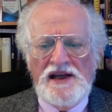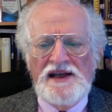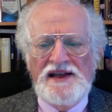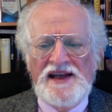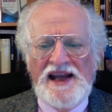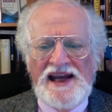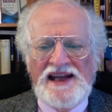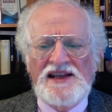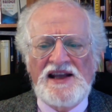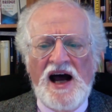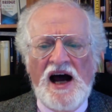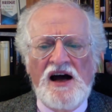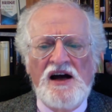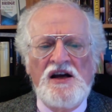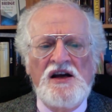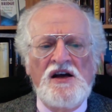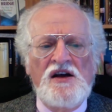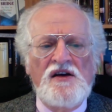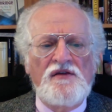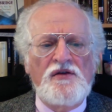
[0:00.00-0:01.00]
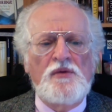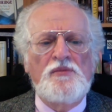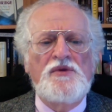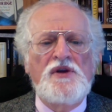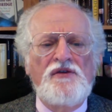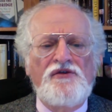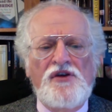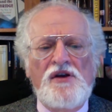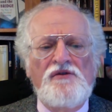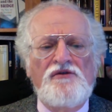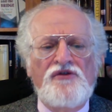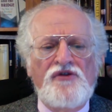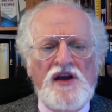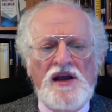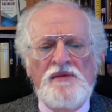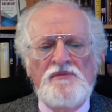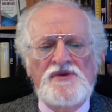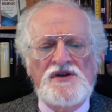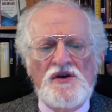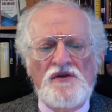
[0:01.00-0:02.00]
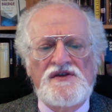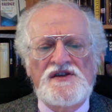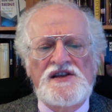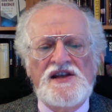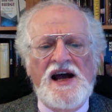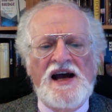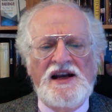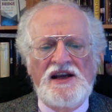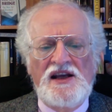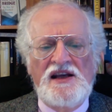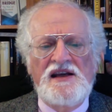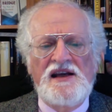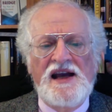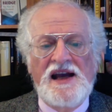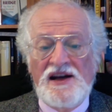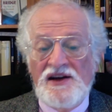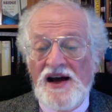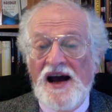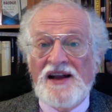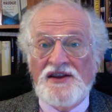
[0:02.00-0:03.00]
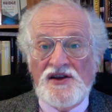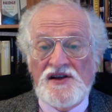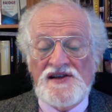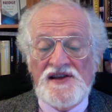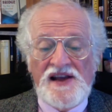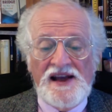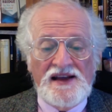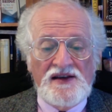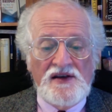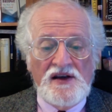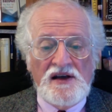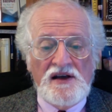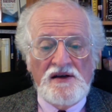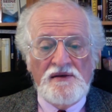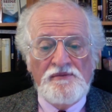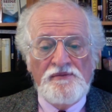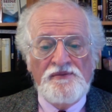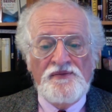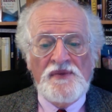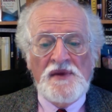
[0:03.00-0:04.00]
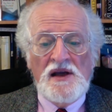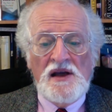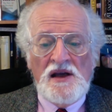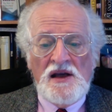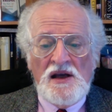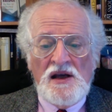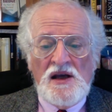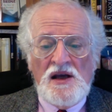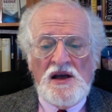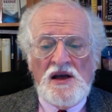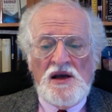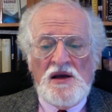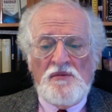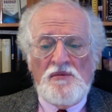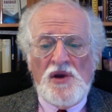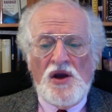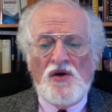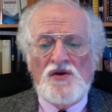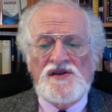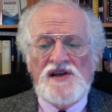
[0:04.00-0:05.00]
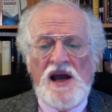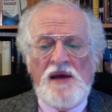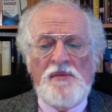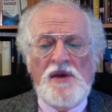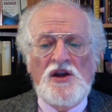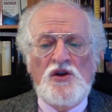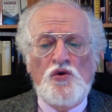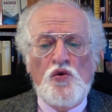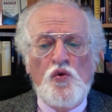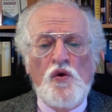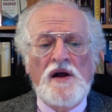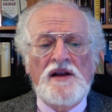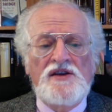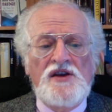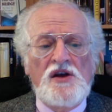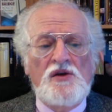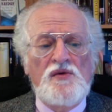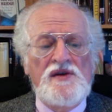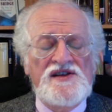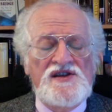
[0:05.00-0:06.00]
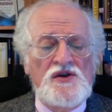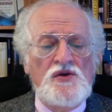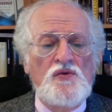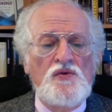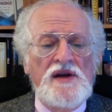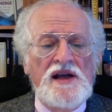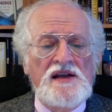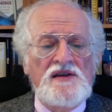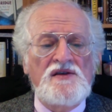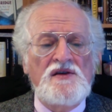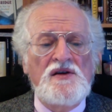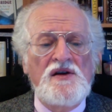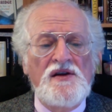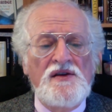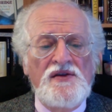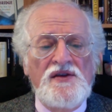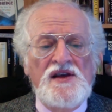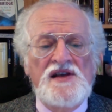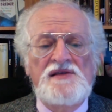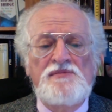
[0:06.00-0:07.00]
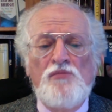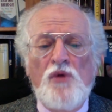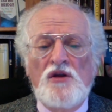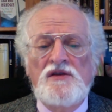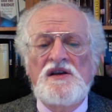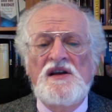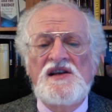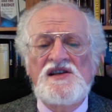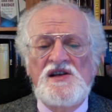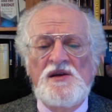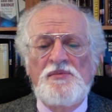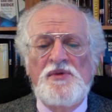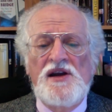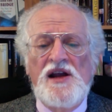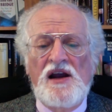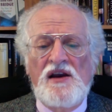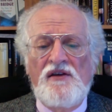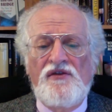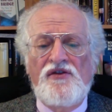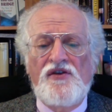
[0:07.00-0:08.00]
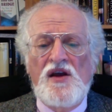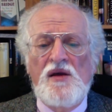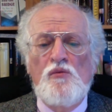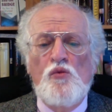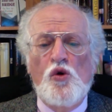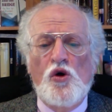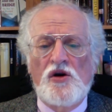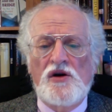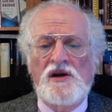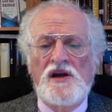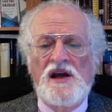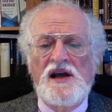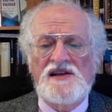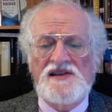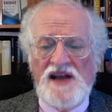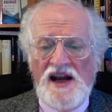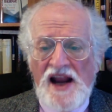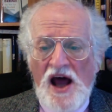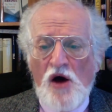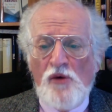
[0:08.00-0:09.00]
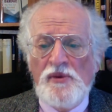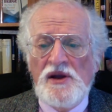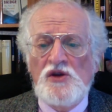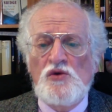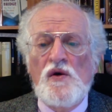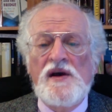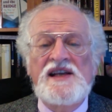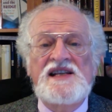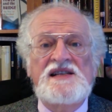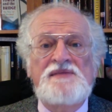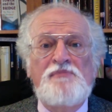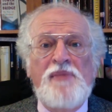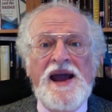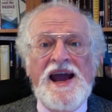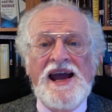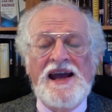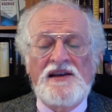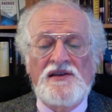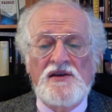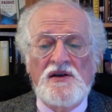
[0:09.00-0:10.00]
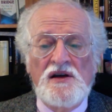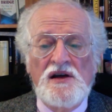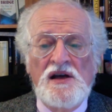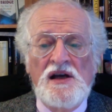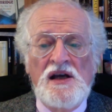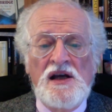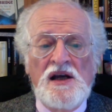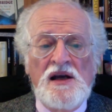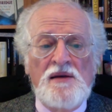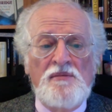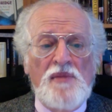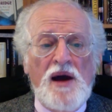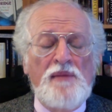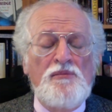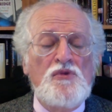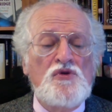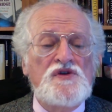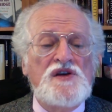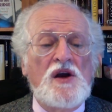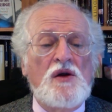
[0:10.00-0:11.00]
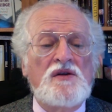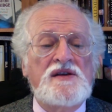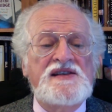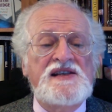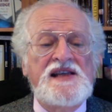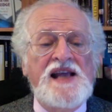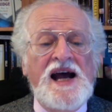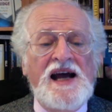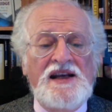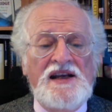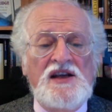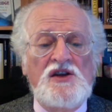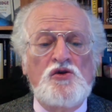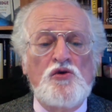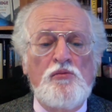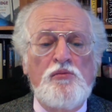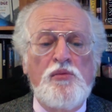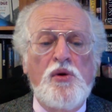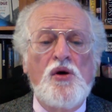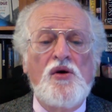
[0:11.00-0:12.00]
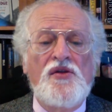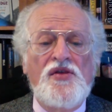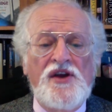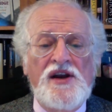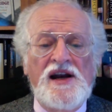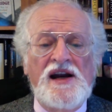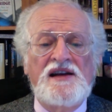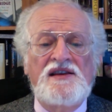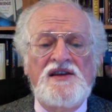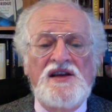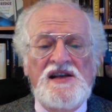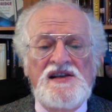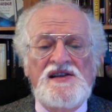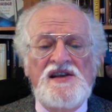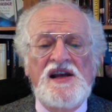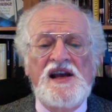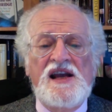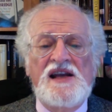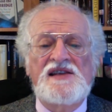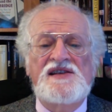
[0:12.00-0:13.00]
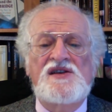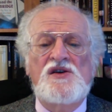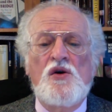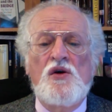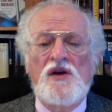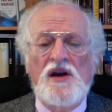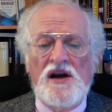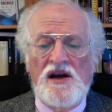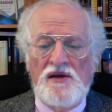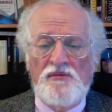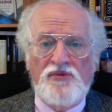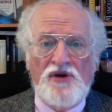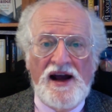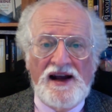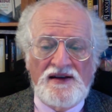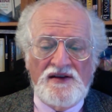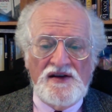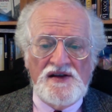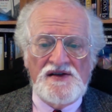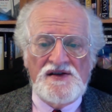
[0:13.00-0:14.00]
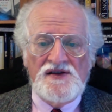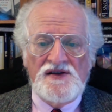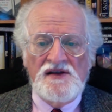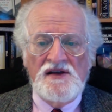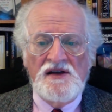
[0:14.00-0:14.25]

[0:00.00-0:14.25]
data from different frames of study and understanding. Because I am a dual degree student, this multidisciplinary framework has allowed me to expand my musical study to both an artistic and scholarly practice.